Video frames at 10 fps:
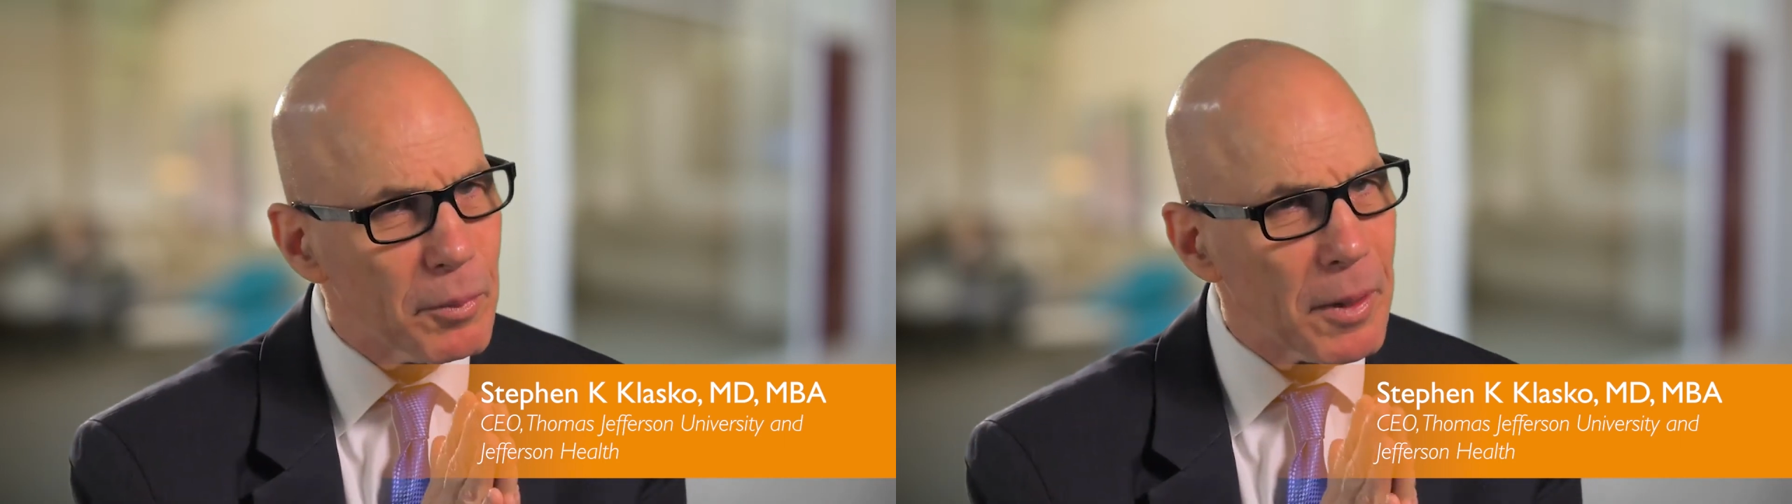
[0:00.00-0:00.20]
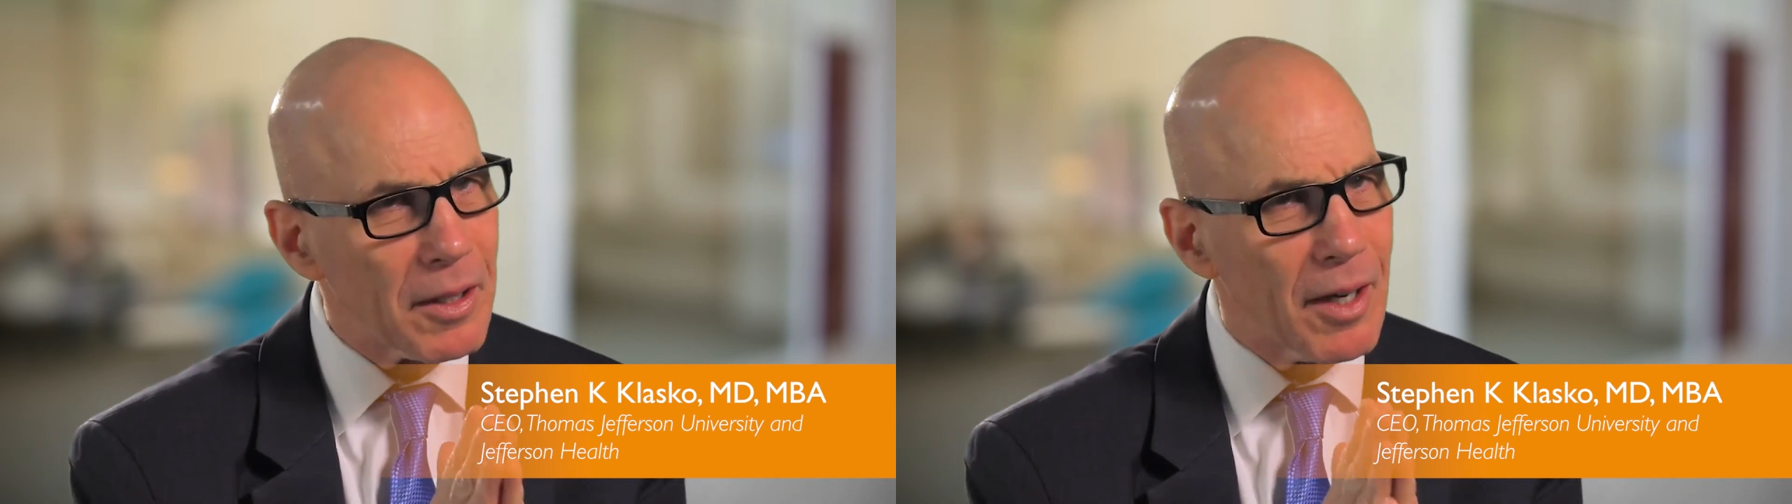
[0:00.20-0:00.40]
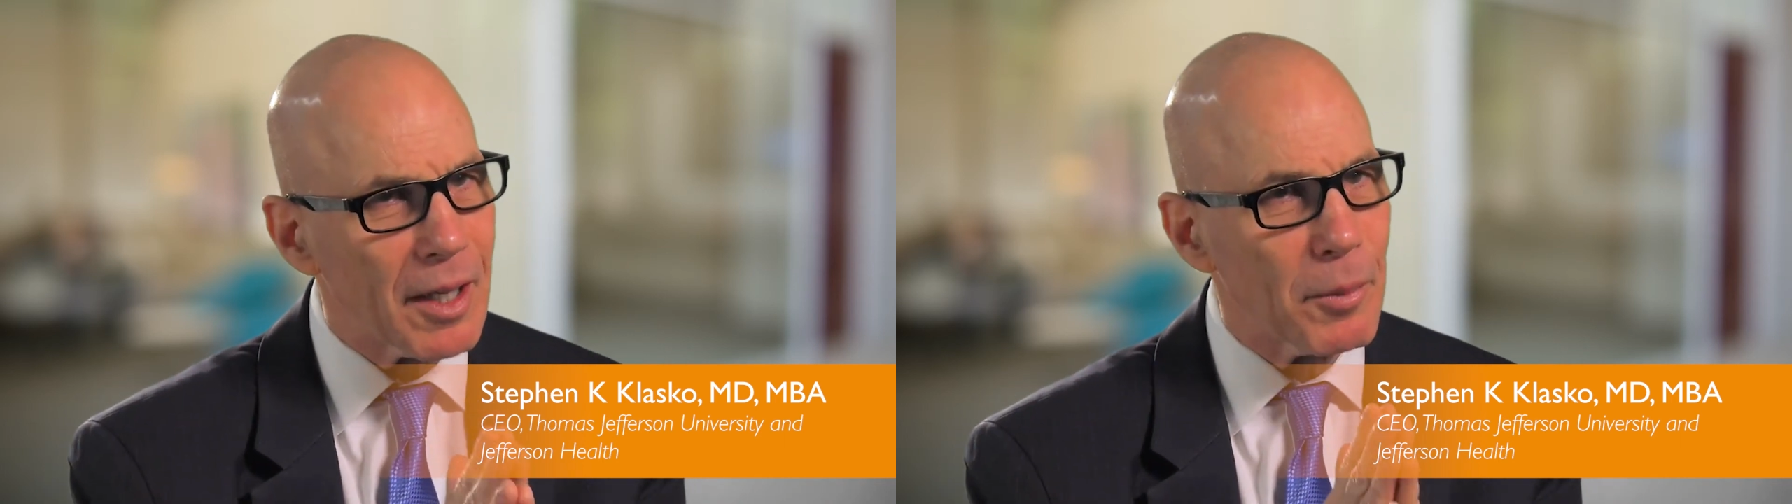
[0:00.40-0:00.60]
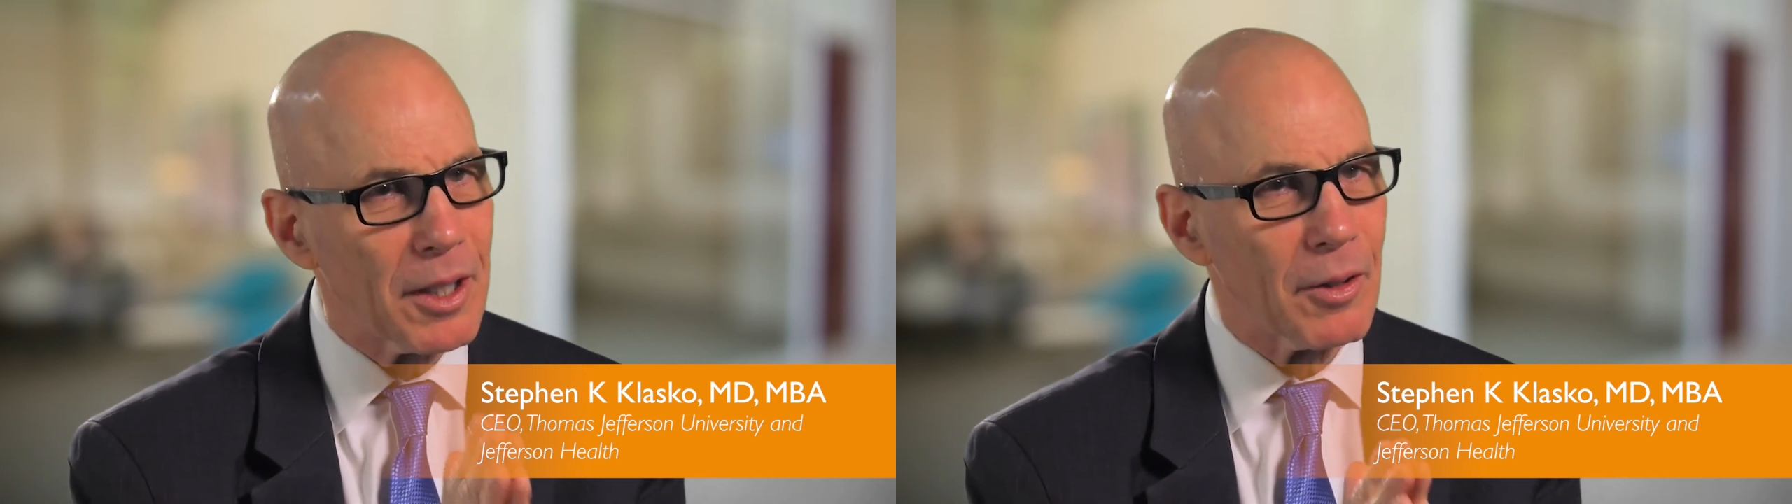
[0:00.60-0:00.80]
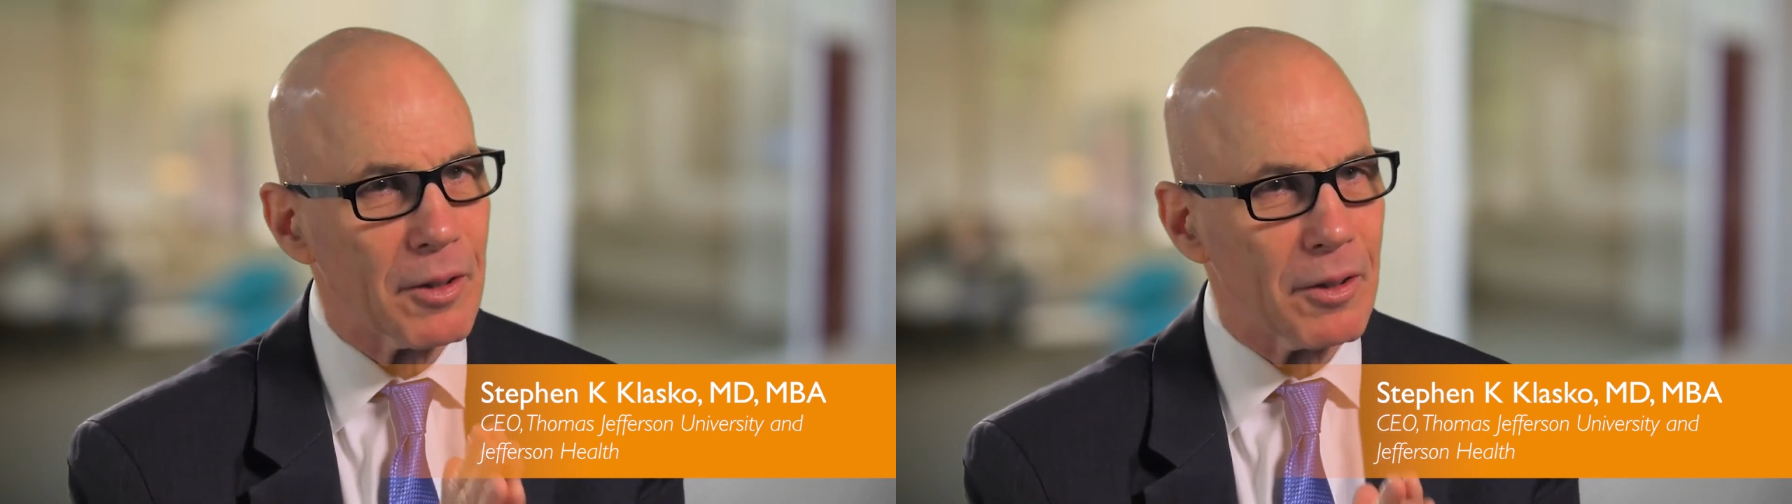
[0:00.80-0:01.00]
spent a lot of
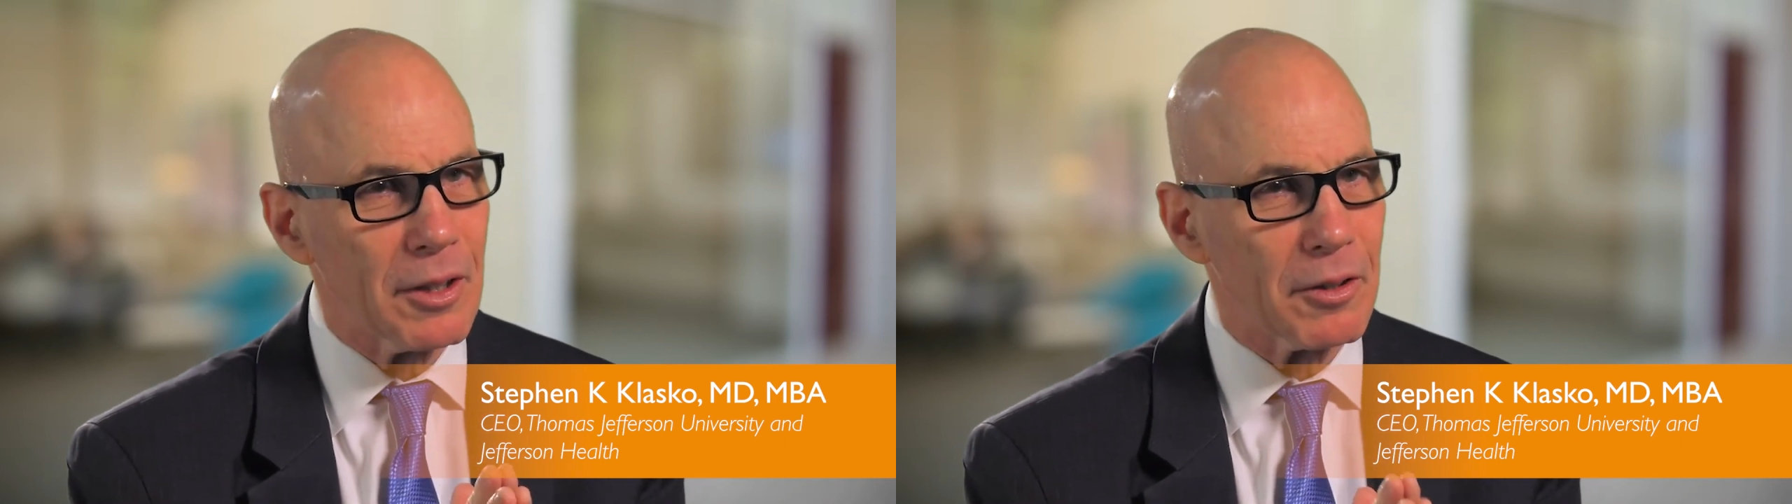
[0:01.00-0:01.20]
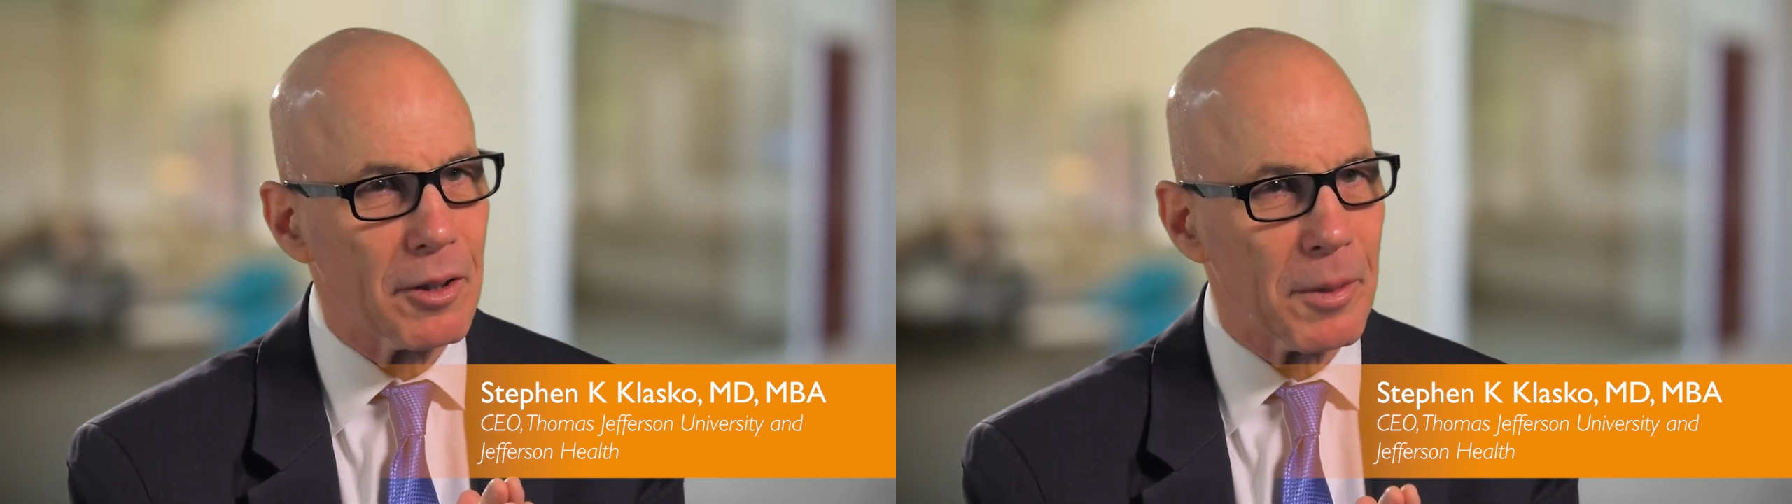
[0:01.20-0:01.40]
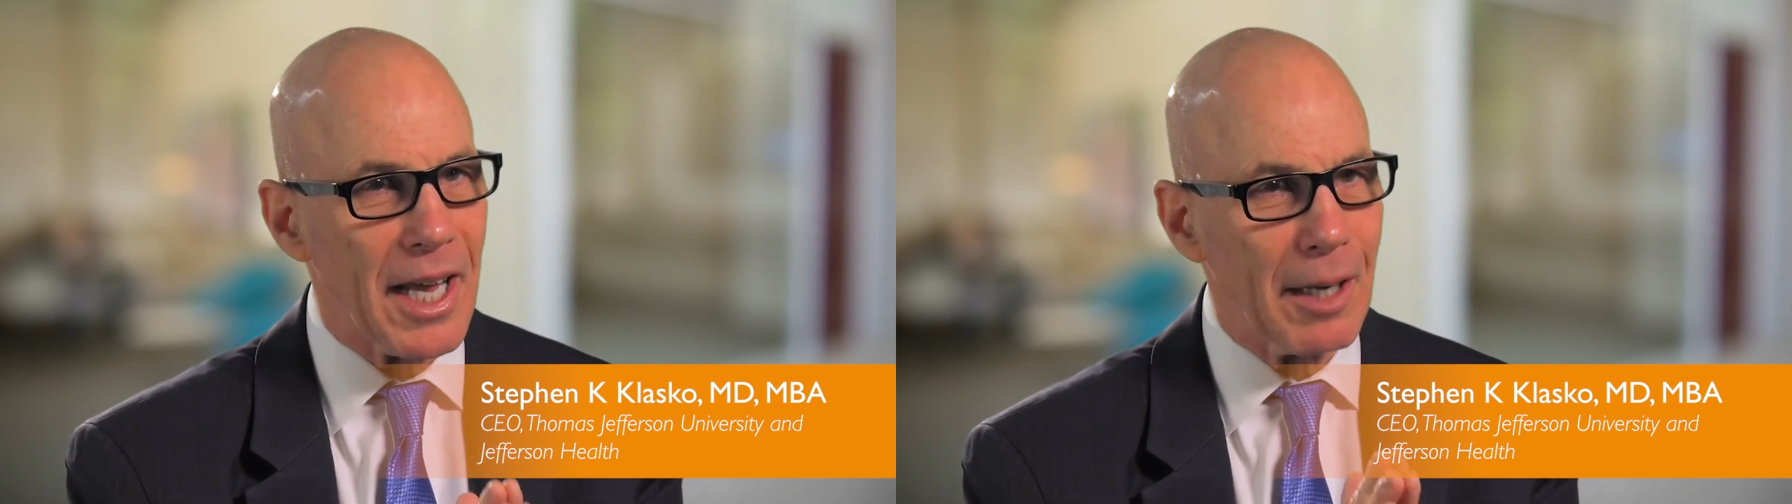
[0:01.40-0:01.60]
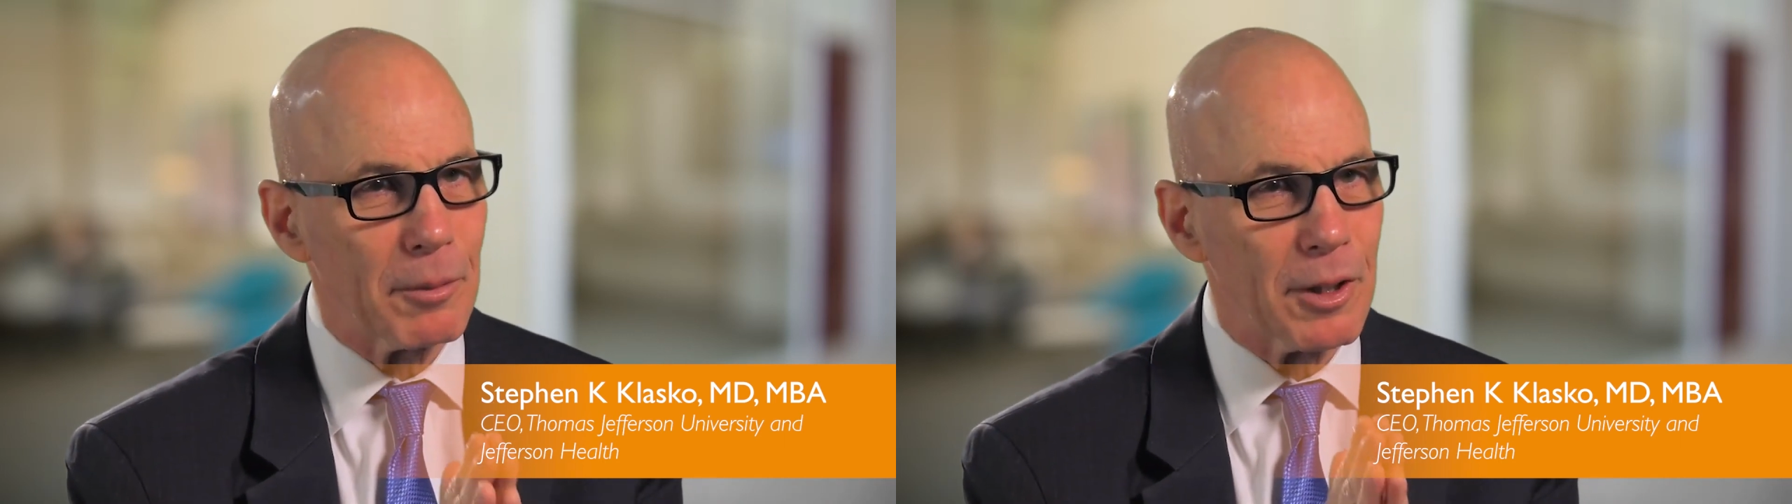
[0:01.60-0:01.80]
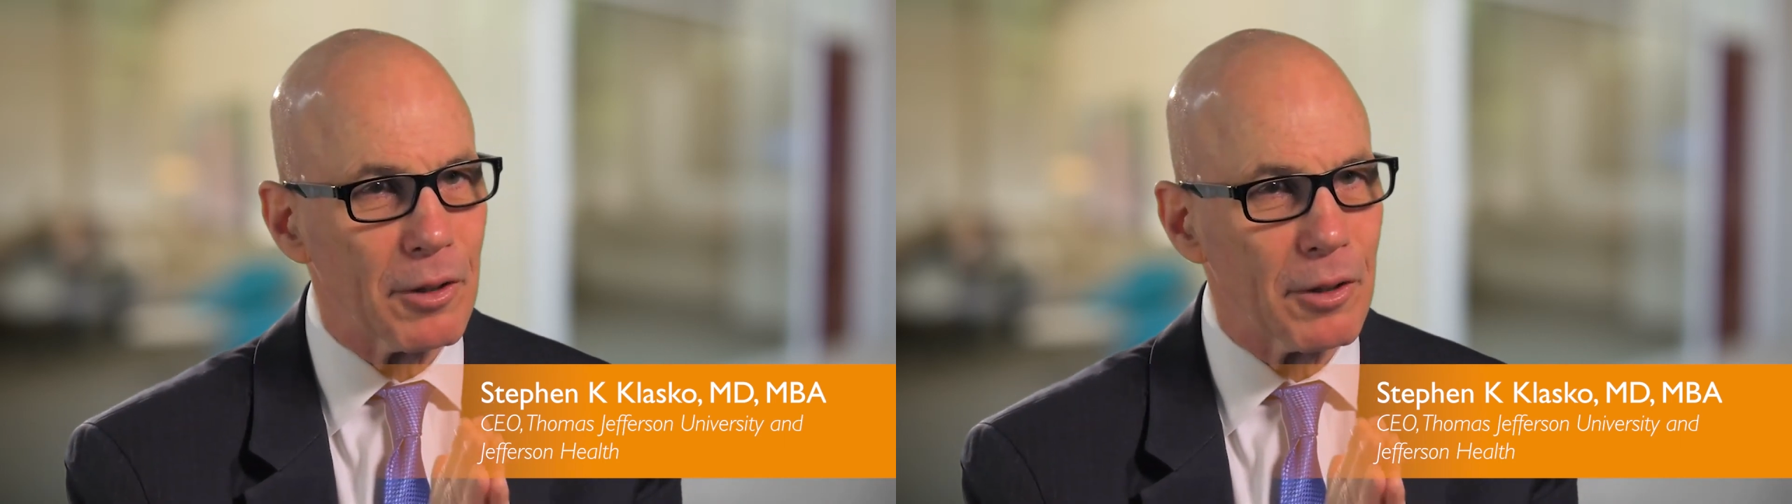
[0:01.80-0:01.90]
money on a leadership academy